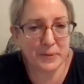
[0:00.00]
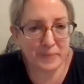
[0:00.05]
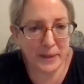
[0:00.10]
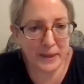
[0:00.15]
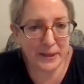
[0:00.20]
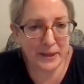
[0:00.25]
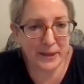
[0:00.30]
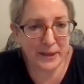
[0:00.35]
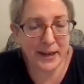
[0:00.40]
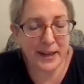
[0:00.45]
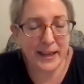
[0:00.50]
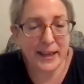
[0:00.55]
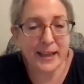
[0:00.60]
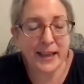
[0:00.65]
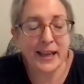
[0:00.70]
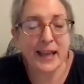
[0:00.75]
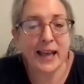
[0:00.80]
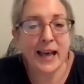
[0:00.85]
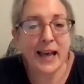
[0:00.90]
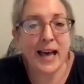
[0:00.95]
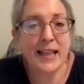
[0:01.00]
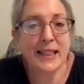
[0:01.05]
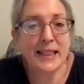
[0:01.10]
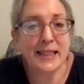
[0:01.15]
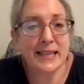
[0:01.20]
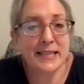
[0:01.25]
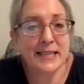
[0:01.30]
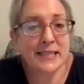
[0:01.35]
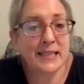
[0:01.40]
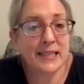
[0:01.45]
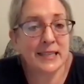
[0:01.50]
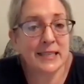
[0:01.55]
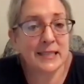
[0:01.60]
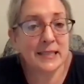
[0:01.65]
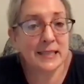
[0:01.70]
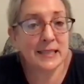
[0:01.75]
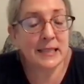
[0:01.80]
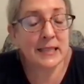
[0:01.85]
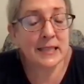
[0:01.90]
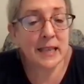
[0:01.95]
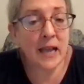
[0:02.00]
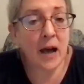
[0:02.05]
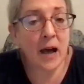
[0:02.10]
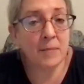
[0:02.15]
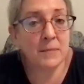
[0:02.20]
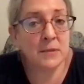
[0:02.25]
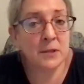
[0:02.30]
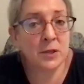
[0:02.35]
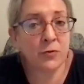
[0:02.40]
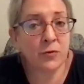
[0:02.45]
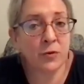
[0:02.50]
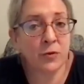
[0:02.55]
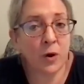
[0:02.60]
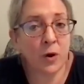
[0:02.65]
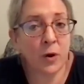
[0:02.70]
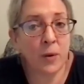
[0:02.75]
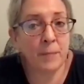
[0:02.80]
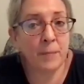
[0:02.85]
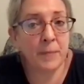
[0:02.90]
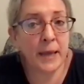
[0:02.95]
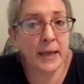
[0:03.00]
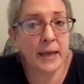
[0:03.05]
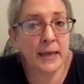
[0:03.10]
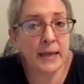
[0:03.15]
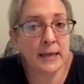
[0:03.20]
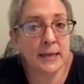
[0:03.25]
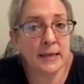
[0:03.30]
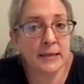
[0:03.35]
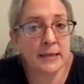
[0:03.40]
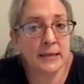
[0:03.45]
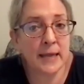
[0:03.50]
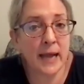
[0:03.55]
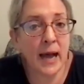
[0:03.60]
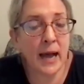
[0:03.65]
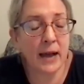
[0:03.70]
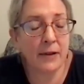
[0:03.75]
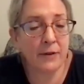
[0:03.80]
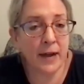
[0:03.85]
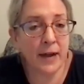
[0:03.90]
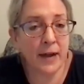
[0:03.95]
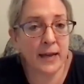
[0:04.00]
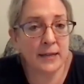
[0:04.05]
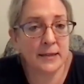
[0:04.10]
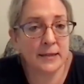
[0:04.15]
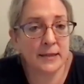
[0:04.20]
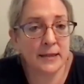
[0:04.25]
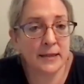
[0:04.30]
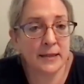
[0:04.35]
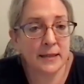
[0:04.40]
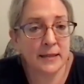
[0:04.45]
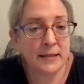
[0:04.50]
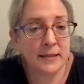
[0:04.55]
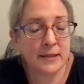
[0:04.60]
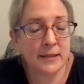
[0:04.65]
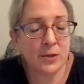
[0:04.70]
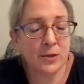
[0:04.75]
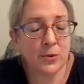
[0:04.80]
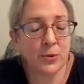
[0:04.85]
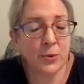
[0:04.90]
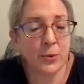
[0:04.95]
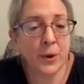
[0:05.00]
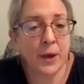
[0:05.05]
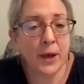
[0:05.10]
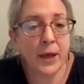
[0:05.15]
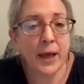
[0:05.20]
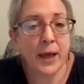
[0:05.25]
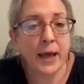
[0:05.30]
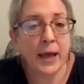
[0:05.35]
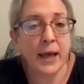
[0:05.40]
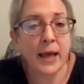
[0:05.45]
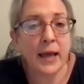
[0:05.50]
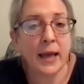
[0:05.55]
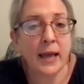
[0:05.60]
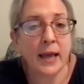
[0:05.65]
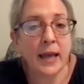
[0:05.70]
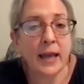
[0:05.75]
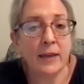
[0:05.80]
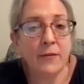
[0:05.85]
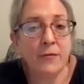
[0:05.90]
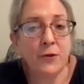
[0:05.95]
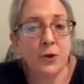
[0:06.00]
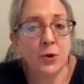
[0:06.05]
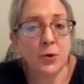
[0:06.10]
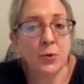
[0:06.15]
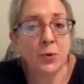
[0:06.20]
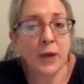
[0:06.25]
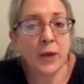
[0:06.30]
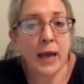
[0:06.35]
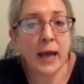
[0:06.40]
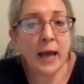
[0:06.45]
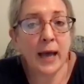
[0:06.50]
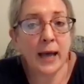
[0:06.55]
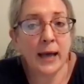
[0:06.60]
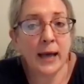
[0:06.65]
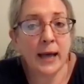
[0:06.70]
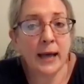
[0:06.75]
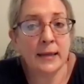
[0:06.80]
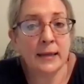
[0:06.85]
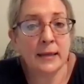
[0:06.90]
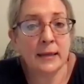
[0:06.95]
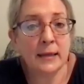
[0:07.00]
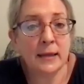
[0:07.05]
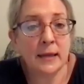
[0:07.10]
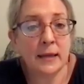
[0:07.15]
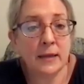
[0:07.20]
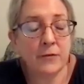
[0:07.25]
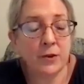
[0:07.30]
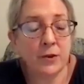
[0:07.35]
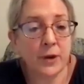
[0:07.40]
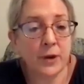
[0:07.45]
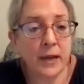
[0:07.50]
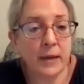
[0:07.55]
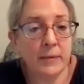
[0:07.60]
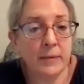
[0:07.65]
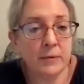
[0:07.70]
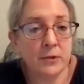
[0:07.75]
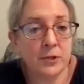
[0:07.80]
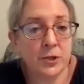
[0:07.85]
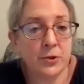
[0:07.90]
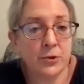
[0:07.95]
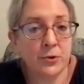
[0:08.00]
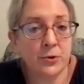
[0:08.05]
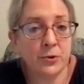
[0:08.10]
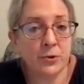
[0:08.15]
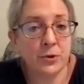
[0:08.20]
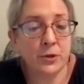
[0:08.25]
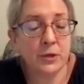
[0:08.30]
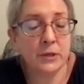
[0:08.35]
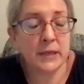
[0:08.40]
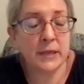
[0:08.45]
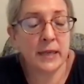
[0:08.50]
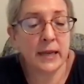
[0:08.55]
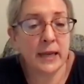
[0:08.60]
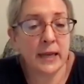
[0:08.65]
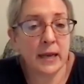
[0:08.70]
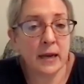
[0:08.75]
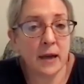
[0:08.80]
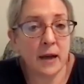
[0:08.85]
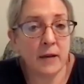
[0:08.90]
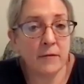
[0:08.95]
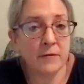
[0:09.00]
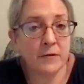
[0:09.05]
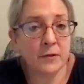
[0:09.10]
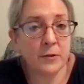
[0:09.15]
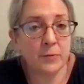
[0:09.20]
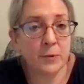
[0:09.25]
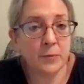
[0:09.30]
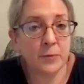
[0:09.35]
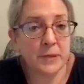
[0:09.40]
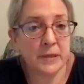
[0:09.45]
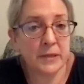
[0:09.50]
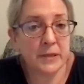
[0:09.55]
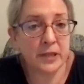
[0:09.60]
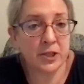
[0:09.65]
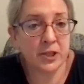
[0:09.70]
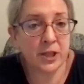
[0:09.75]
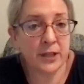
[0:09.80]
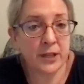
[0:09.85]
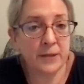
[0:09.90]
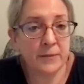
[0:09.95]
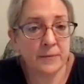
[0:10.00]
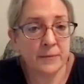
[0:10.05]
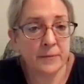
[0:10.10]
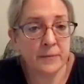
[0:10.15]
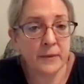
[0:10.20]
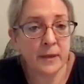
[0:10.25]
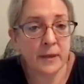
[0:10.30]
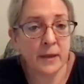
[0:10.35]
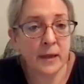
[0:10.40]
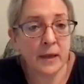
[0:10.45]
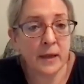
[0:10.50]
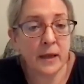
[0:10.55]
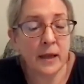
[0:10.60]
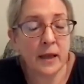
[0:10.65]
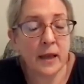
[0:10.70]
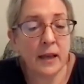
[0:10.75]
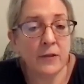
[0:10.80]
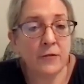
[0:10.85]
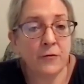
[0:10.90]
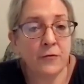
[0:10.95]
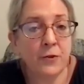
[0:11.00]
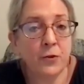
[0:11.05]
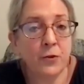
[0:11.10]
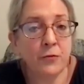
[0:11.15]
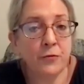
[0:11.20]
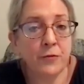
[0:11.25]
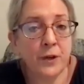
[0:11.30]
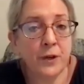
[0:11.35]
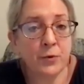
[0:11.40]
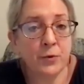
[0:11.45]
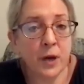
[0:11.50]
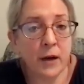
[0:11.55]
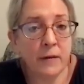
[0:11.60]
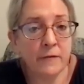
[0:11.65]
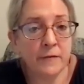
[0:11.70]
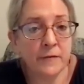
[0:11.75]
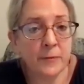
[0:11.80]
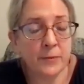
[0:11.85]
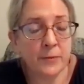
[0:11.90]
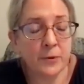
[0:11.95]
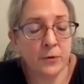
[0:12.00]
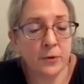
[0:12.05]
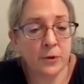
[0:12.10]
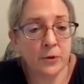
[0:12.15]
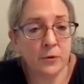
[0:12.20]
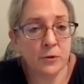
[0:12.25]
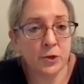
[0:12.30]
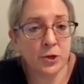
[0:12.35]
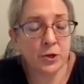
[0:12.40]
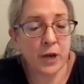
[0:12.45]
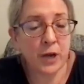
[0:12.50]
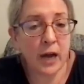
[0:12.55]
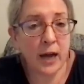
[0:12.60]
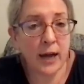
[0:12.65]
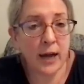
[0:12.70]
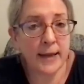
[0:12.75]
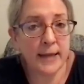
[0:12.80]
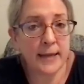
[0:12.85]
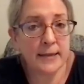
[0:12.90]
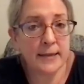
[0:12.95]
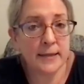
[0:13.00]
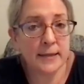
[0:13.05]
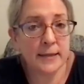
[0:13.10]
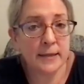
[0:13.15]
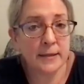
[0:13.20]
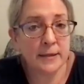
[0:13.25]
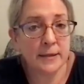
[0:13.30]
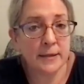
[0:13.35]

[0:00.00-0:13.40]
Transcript: Miller. And this comes from his I Rest. So if you're able to take a comfortable position, if you feel comfortable, close your eyes.